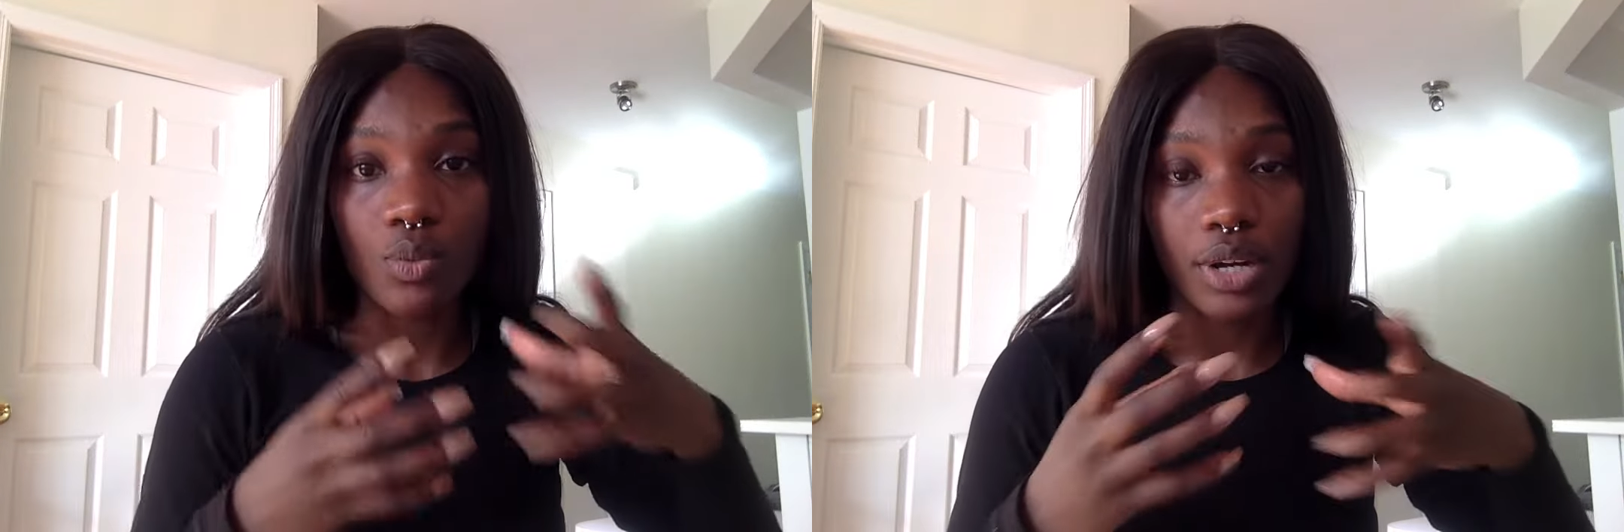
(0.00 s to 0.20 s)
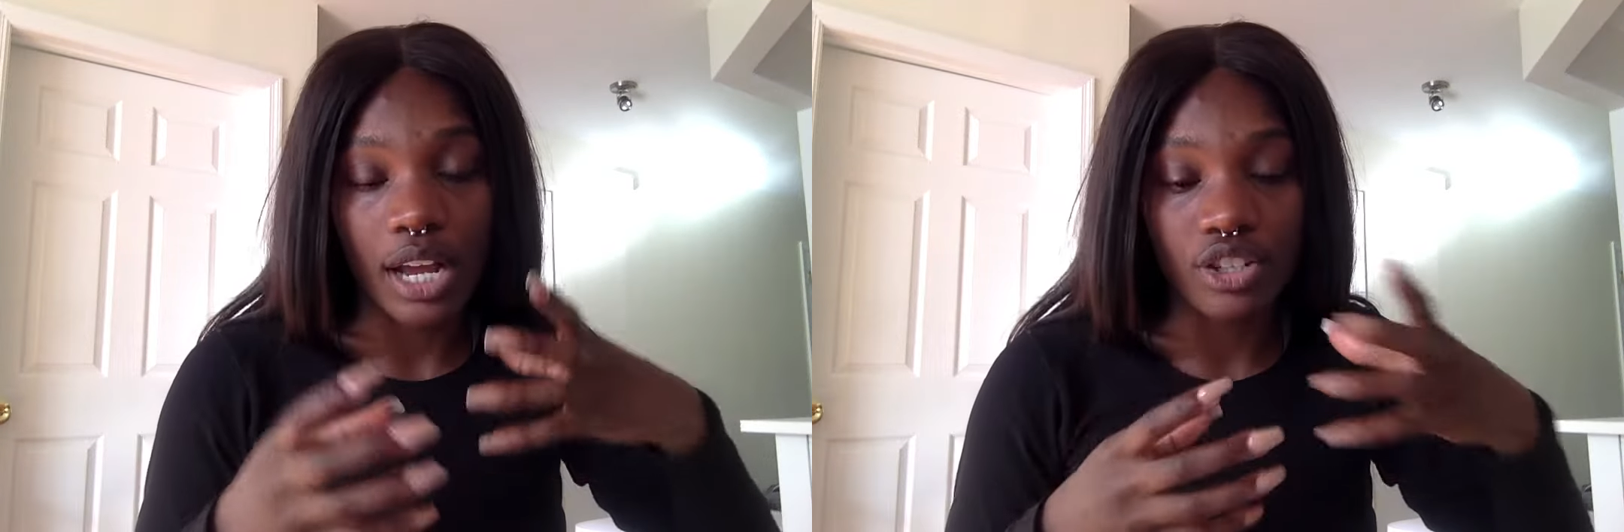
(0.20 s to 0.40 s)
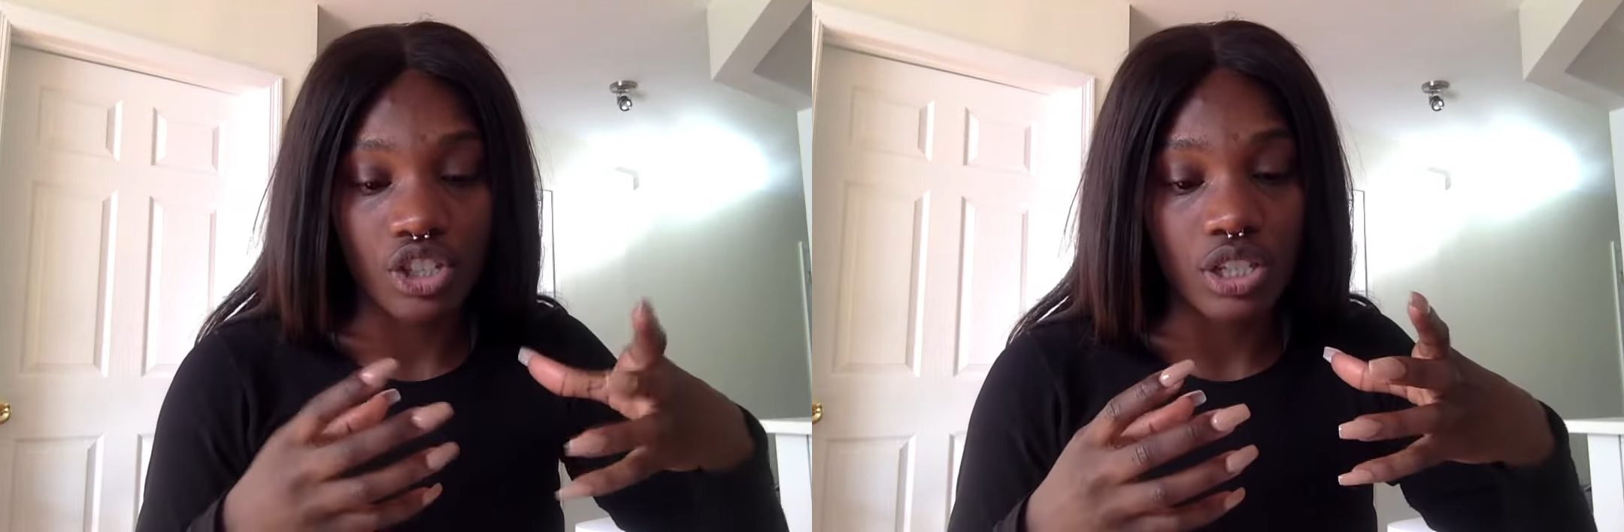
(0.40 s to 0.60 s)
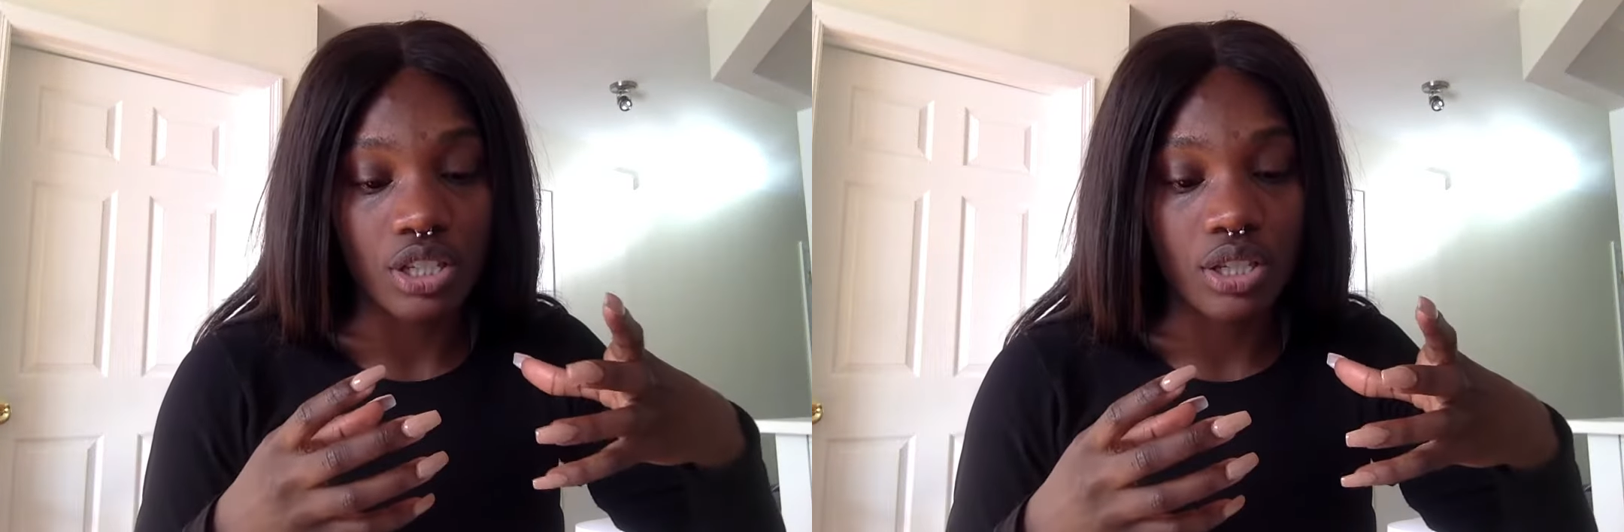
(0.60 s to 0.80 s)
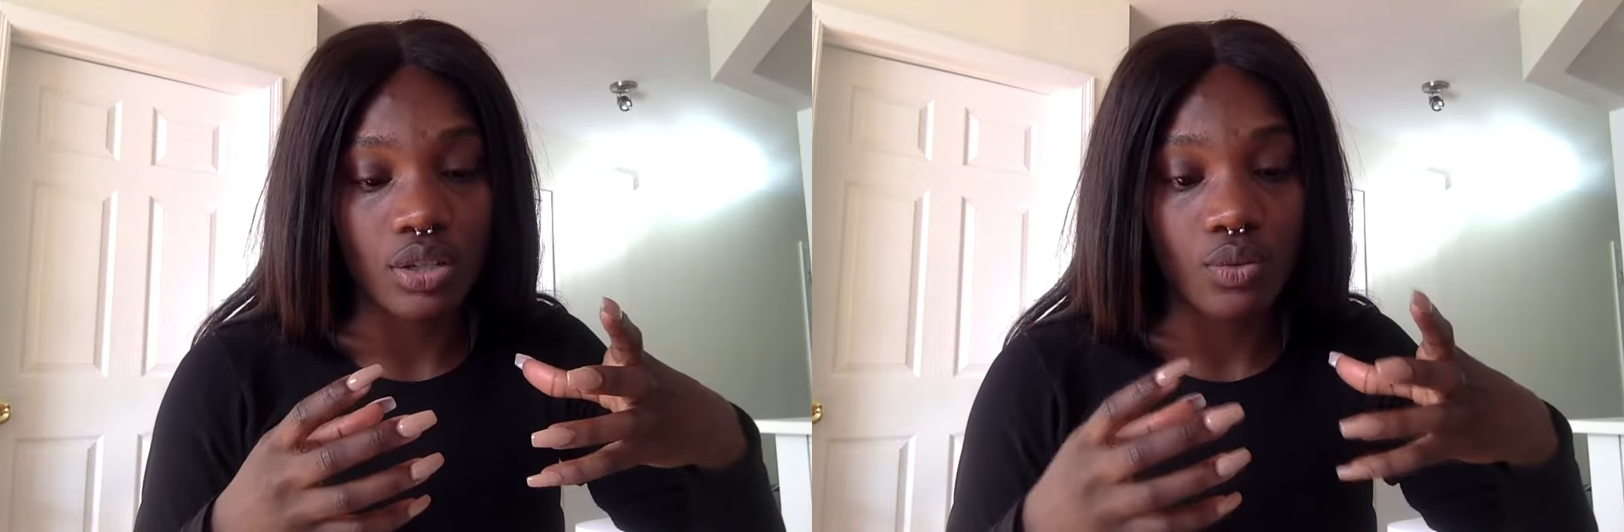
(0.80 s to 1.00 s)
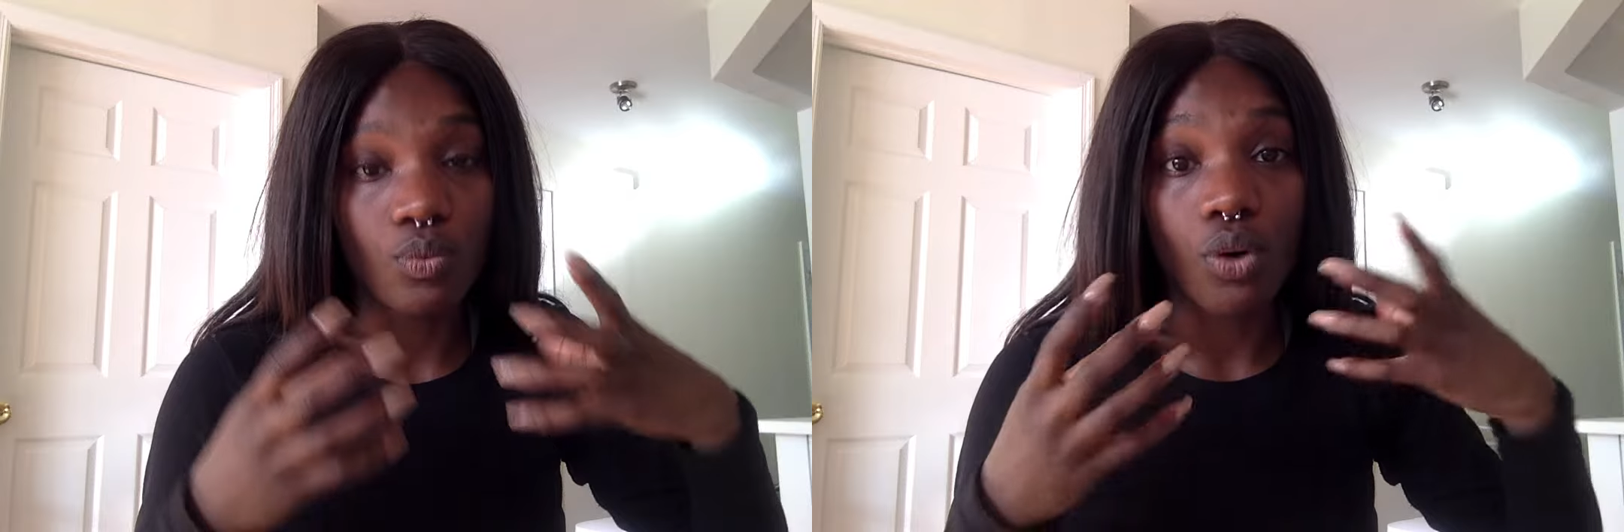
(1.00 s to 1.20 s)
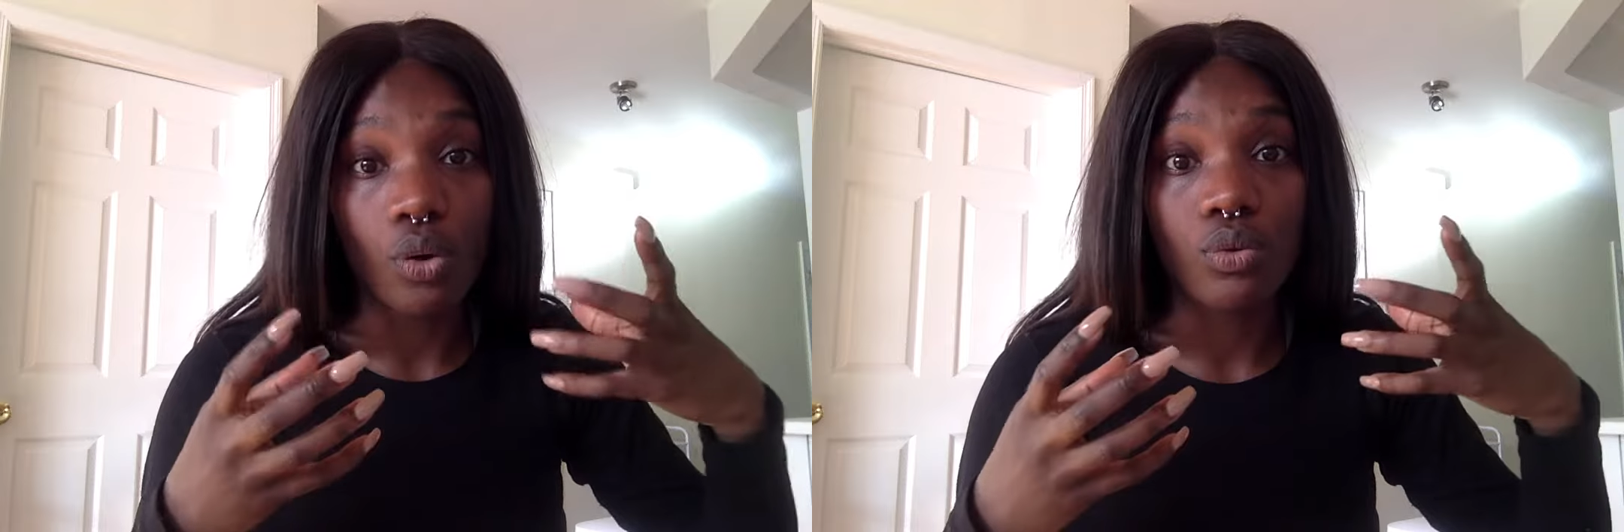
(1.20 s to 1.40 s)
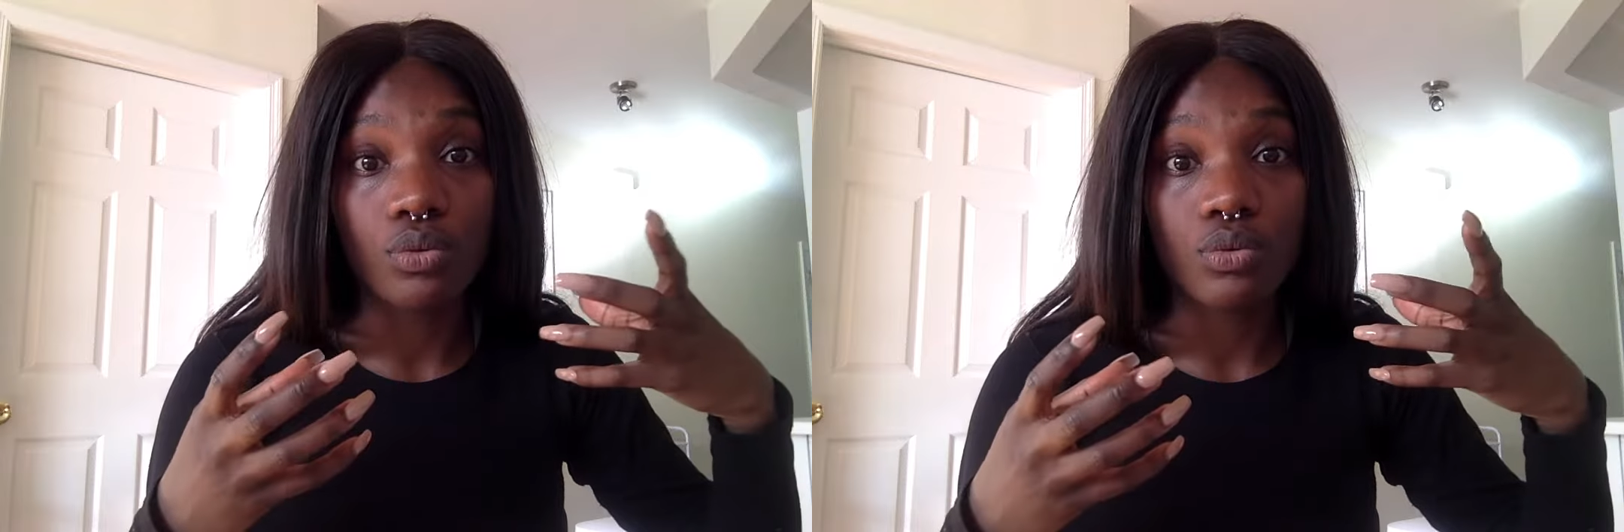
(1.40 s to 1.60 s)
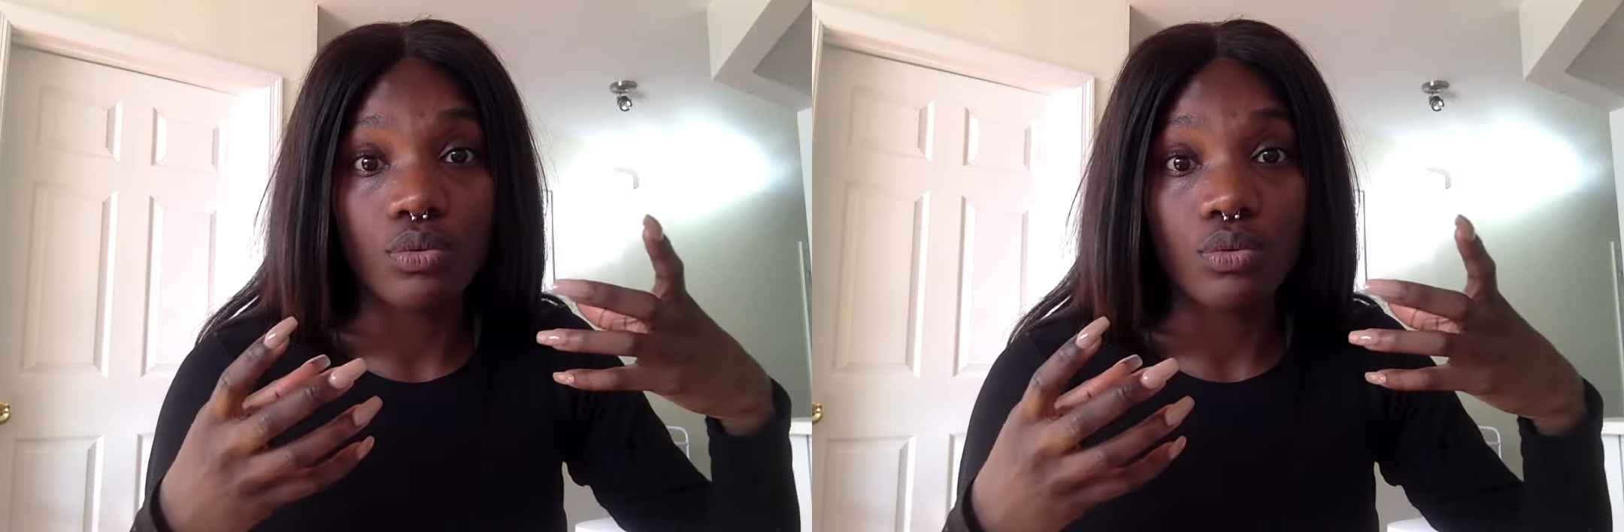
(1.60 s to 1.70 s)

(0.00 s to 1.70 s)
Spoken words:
what I just wrote.